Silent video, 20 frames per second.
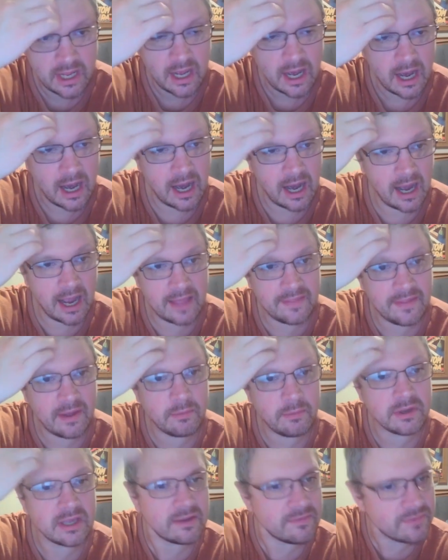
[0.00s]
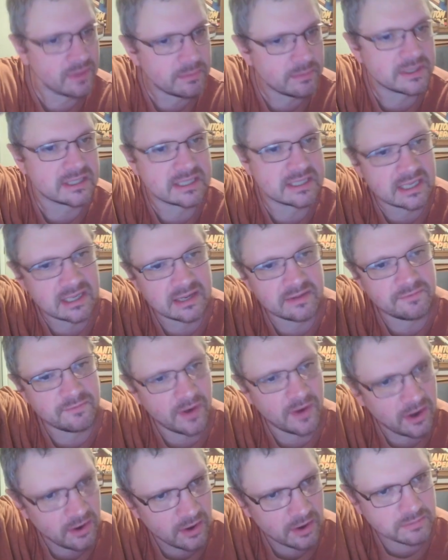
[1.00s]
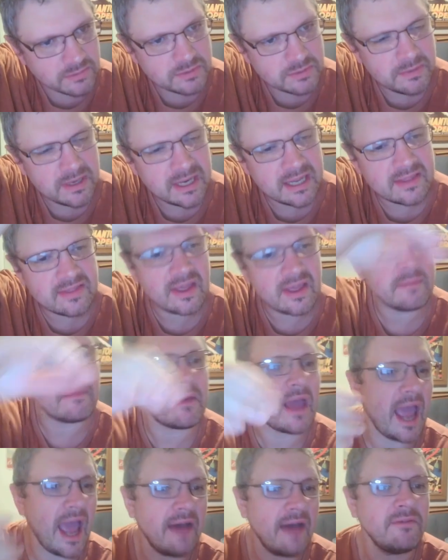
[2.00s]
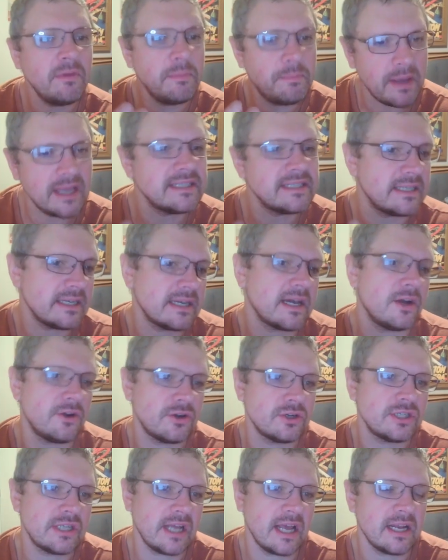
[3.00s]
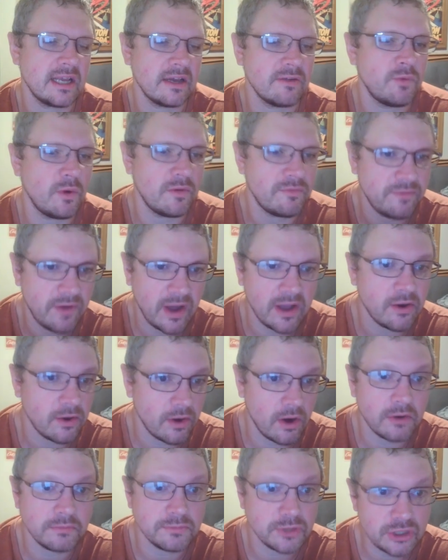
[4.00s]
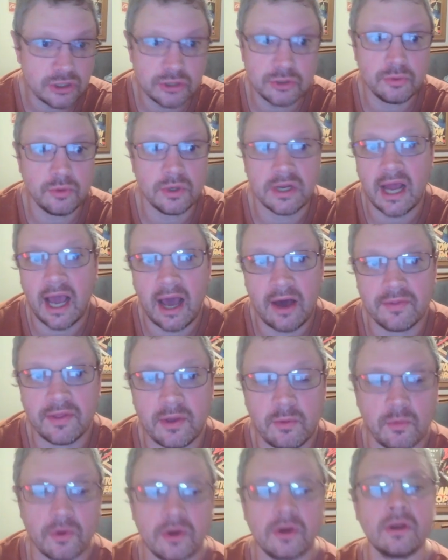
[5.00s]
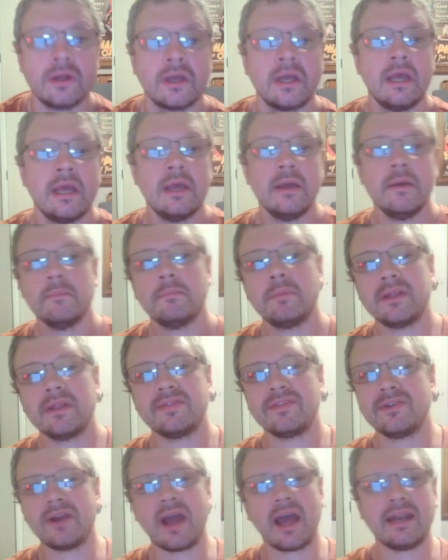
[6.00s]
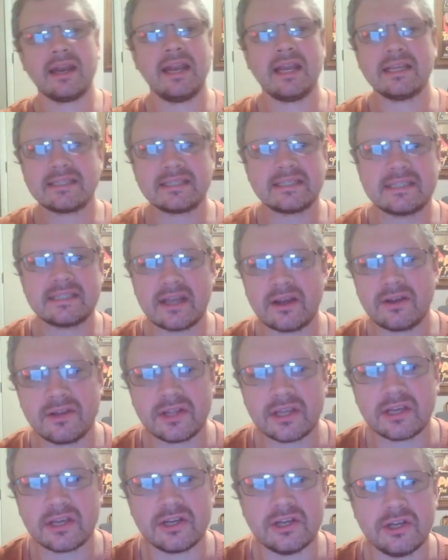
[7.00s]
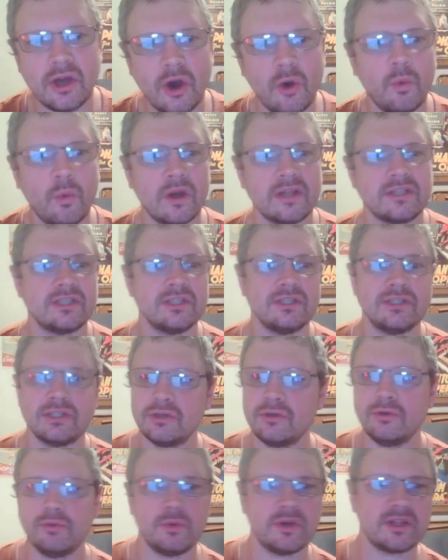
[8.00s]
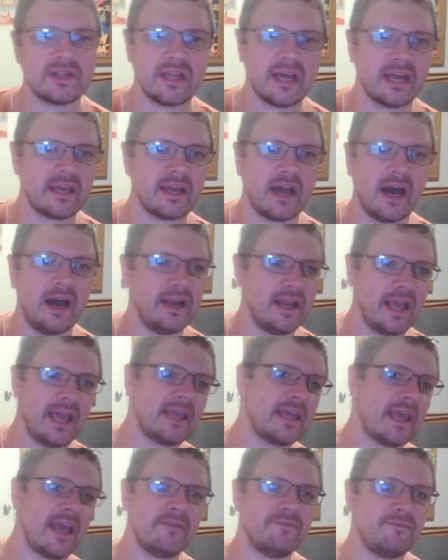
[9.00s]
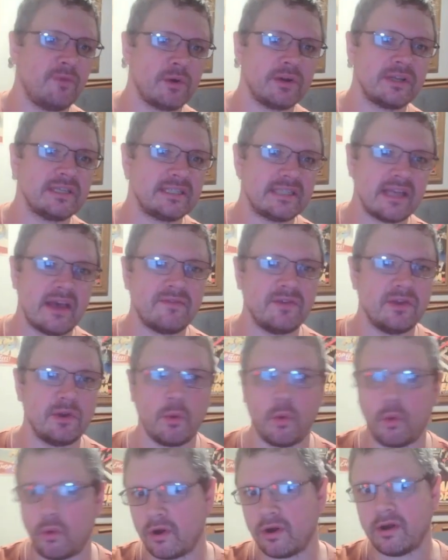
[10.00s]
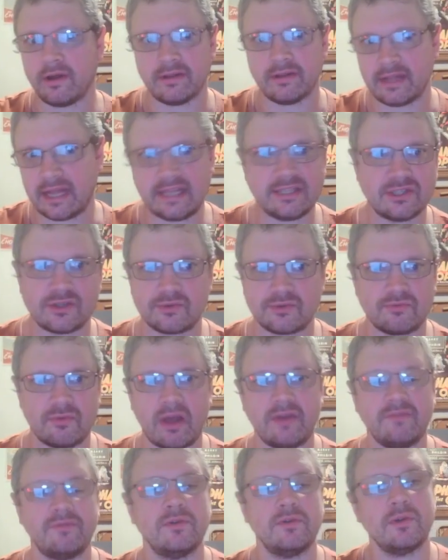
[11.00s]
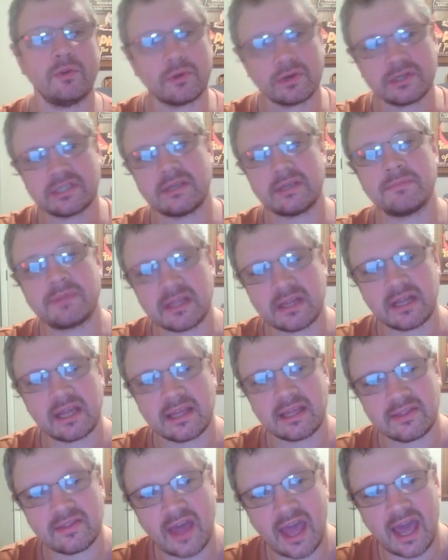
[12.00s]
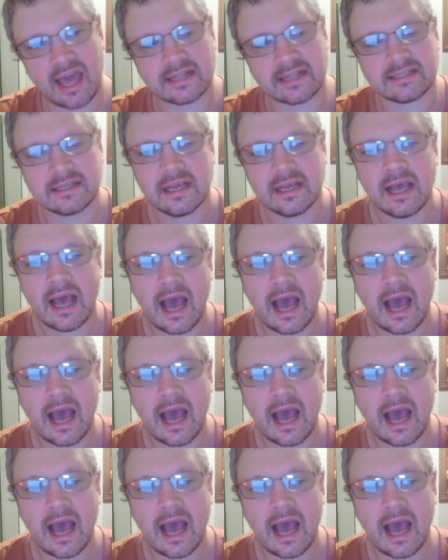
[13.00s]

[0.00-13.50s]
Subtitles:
And that would give them a skill in firearms, meaning they have a basic understanding of what firearms do and how they work, but they're not necessarily going to know what to do with like an AK-47 or a laser rifle or something like that.